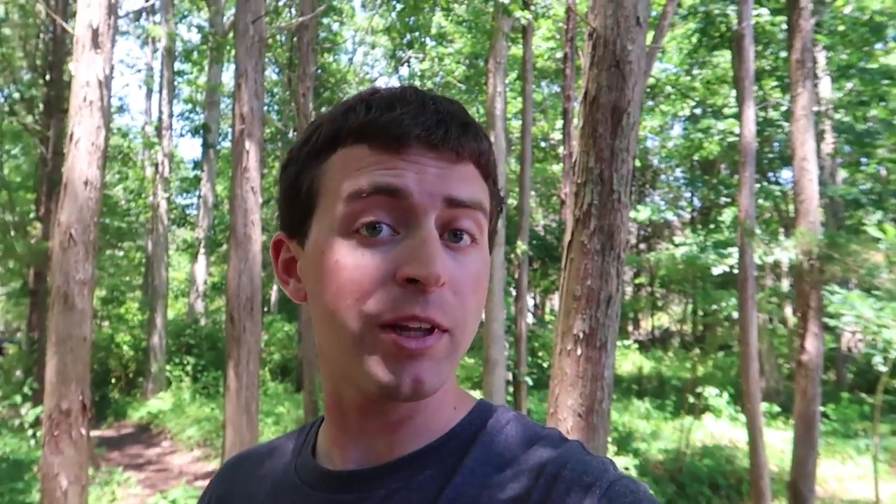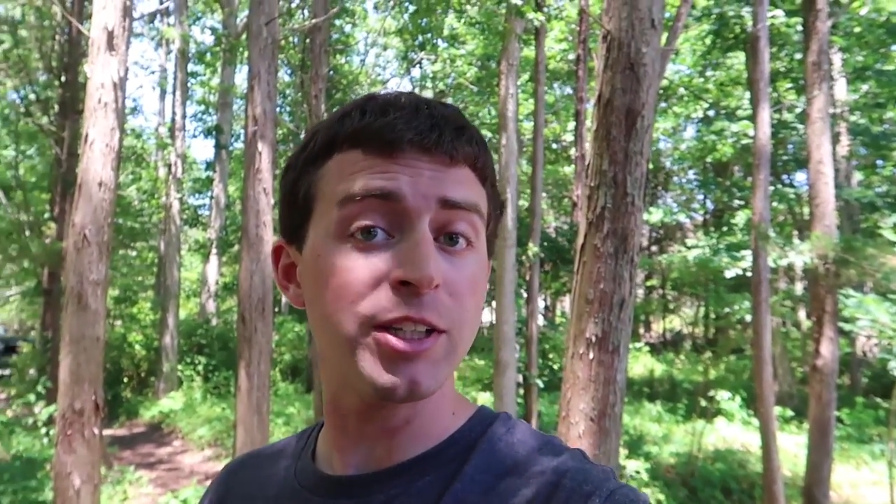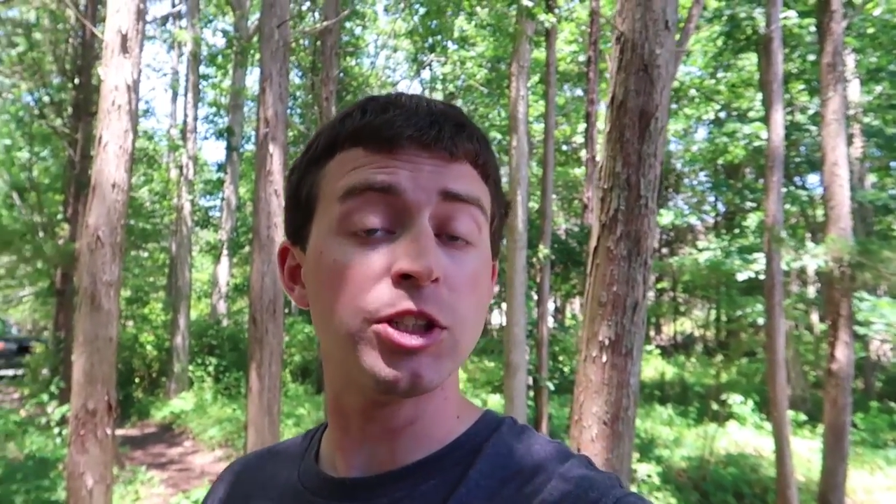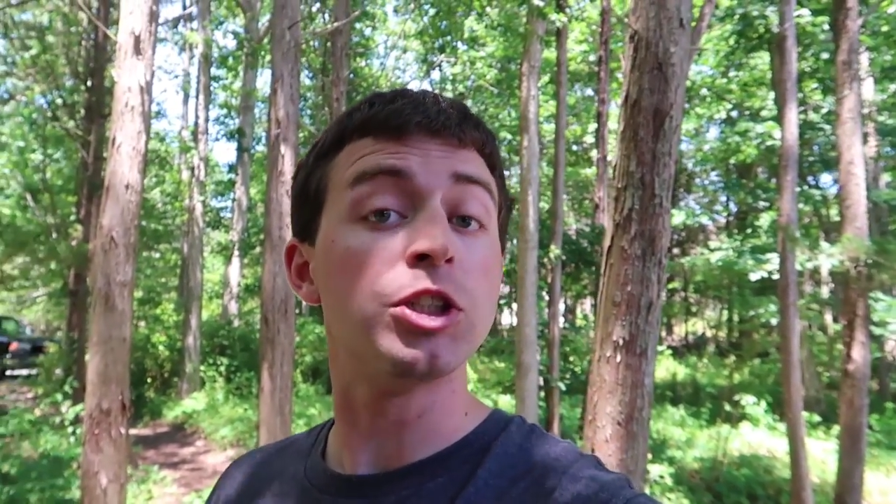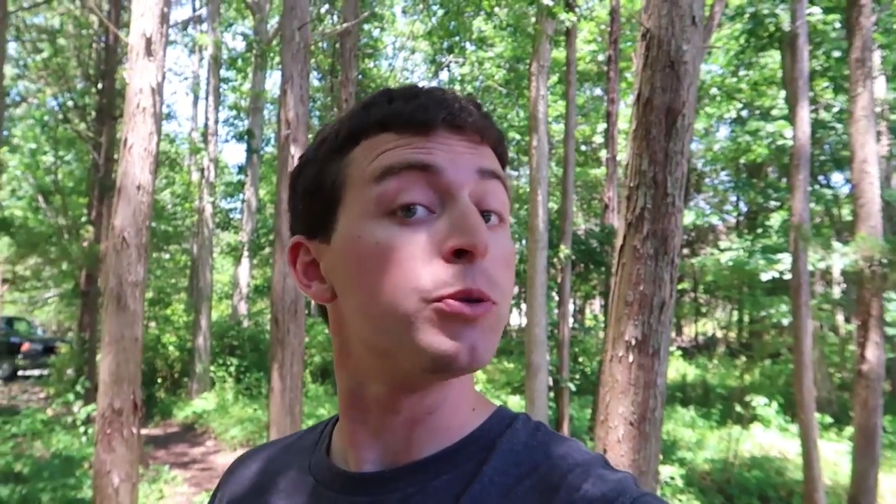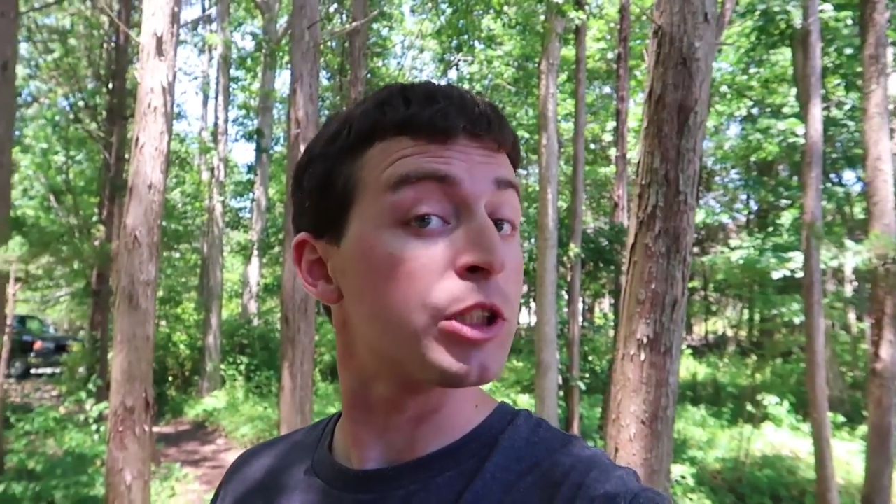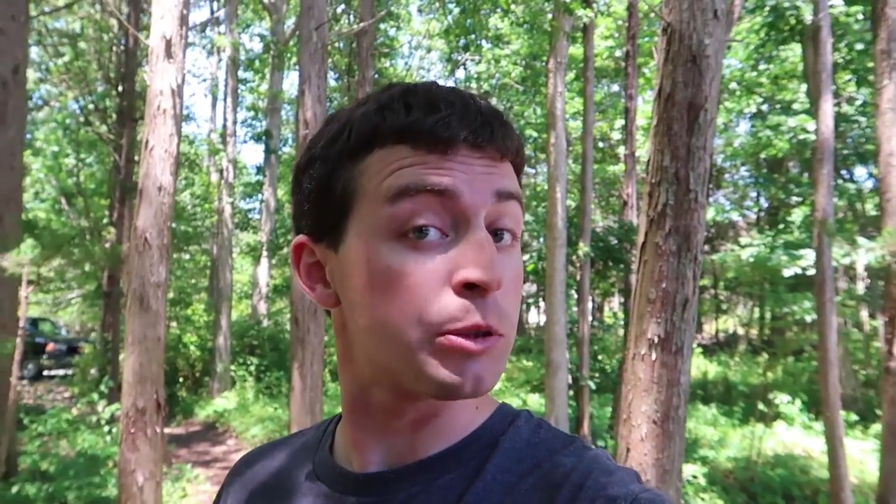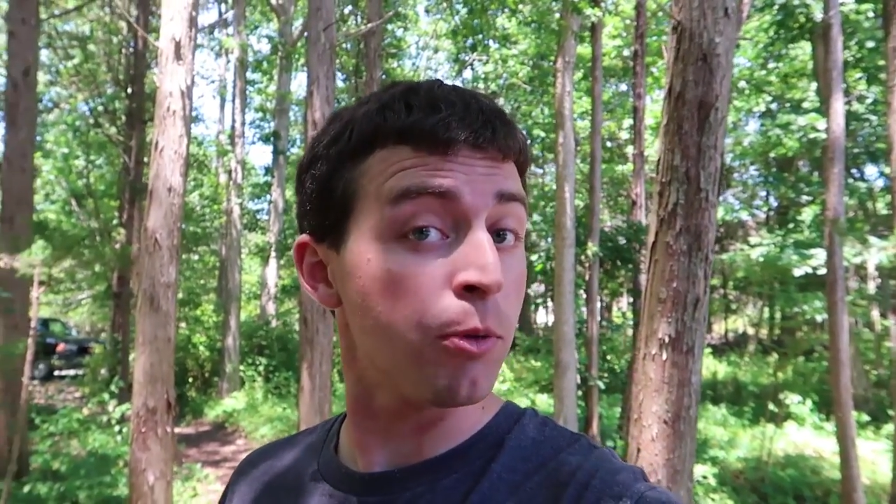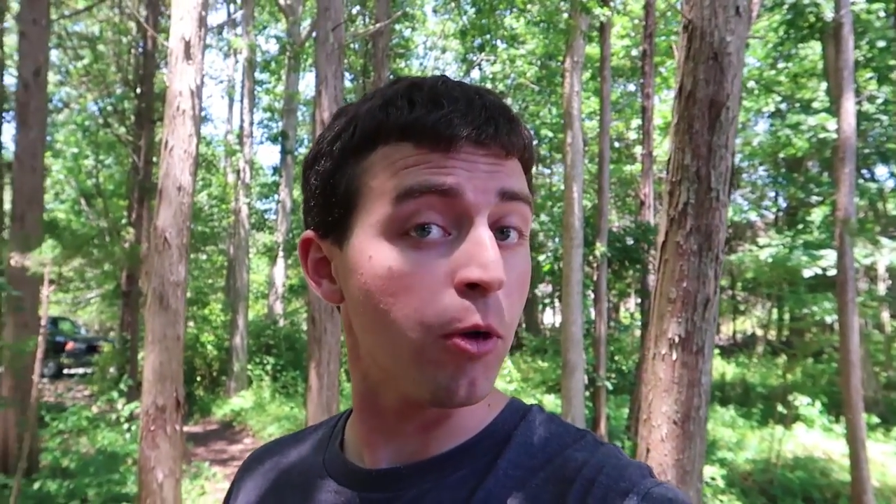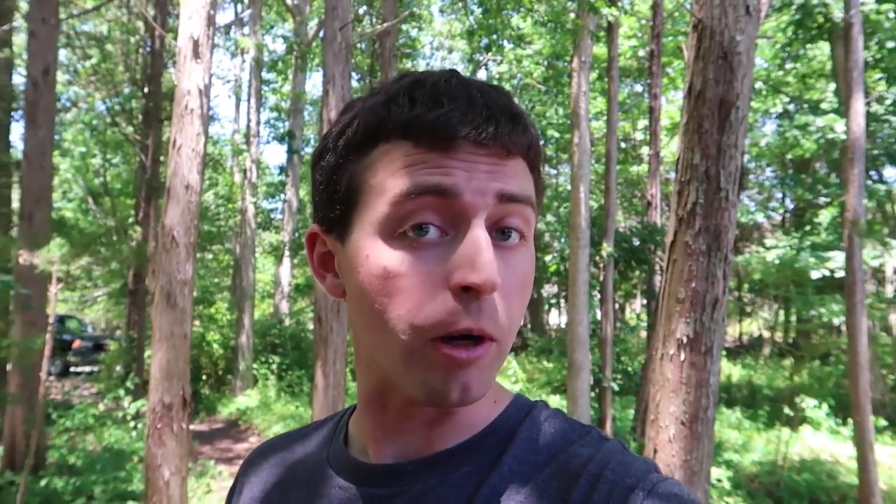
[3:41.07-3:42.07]
places to
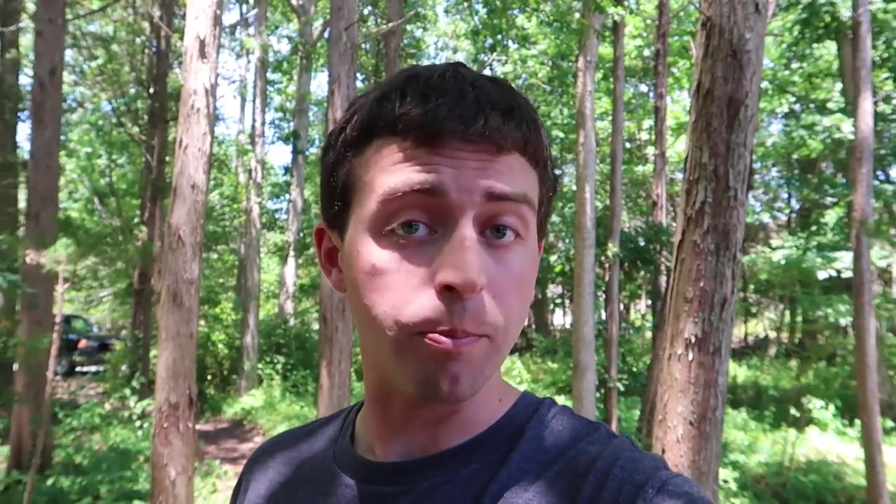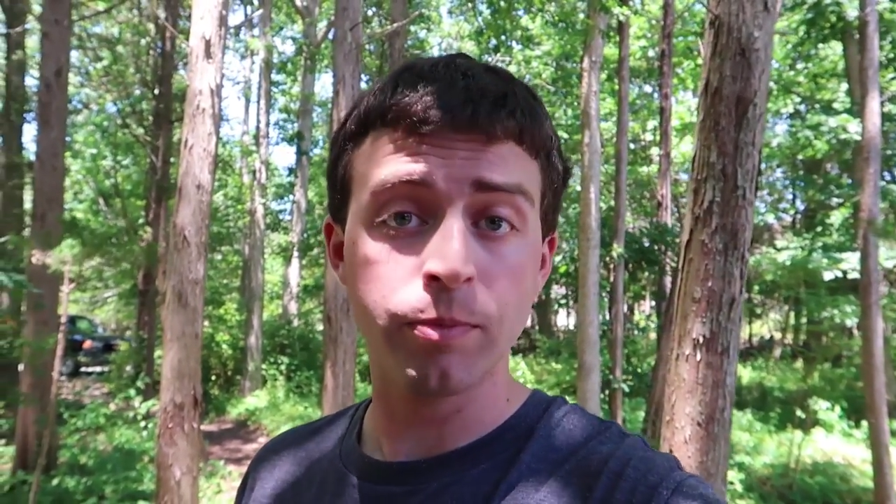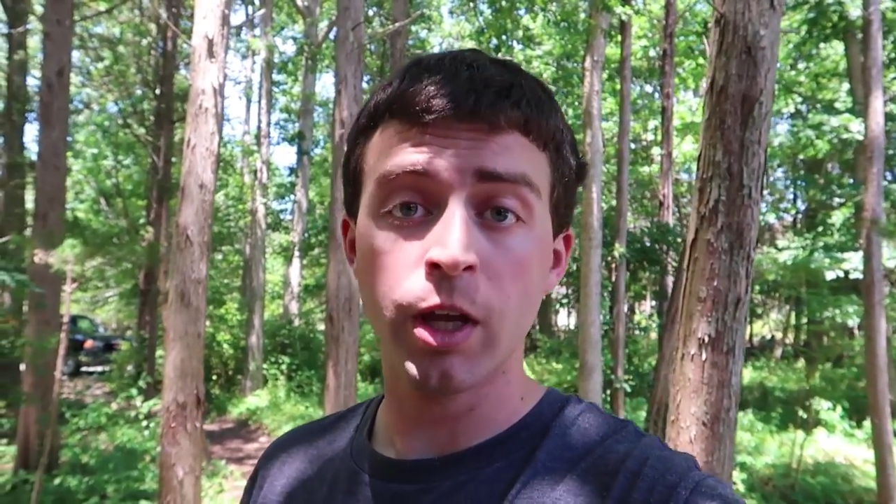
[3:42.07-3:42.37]
explore.